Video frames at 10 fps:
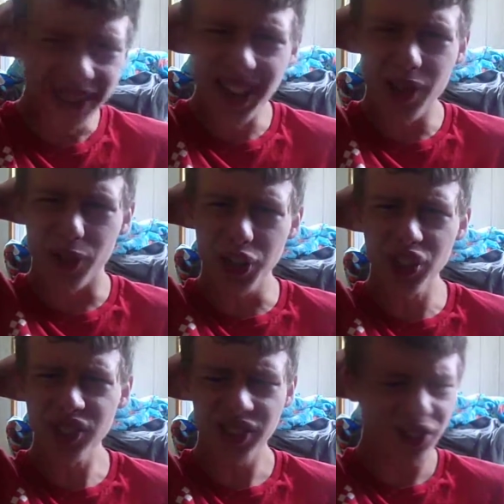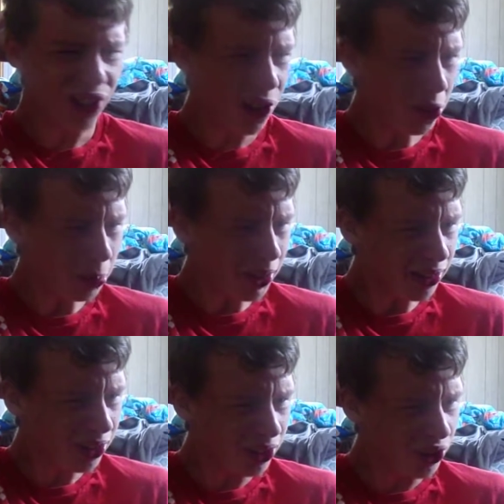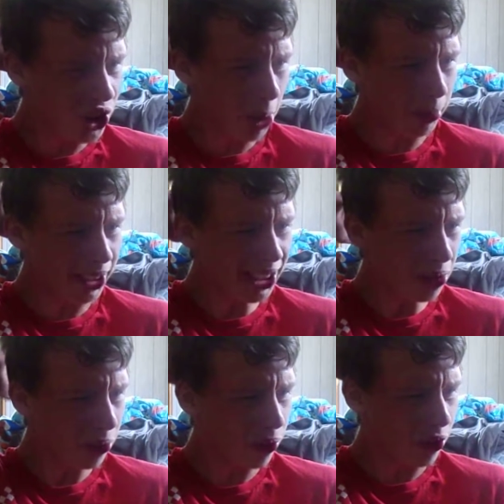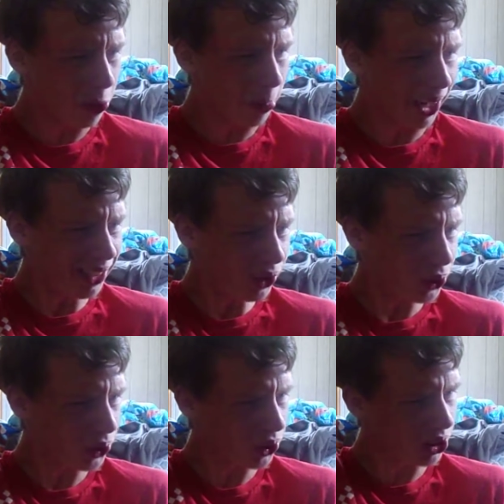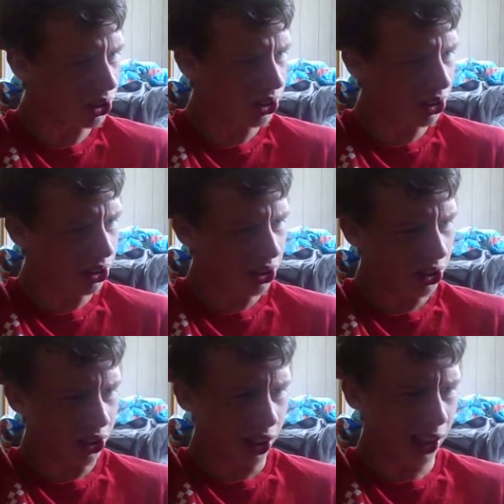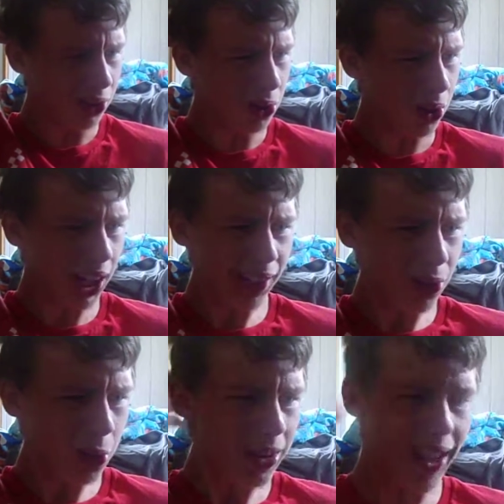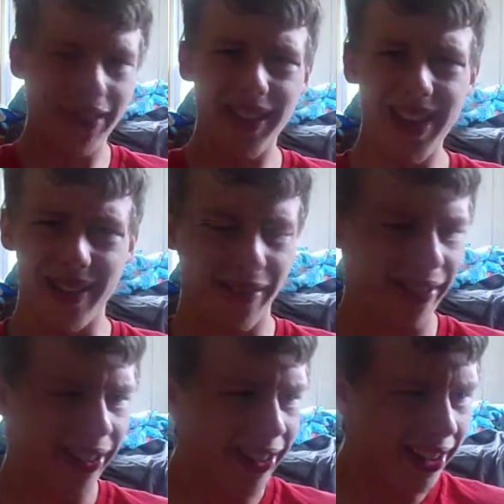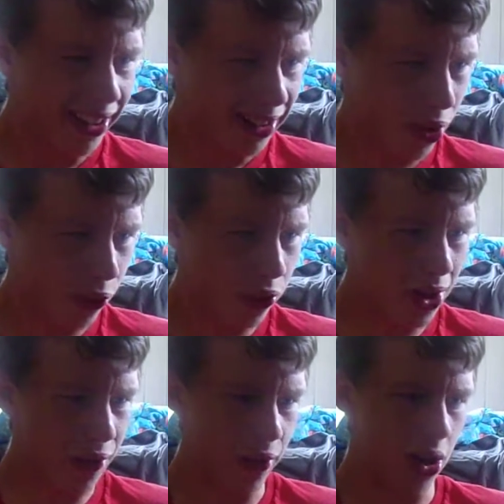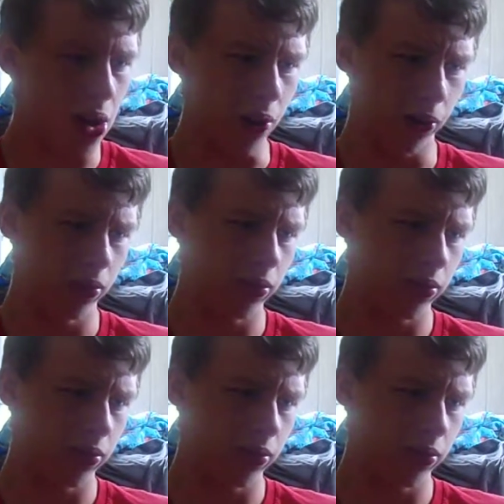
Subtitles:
this guy Russian or something? Japanese? Spanish? I don't know what that says. Disgrace-cello.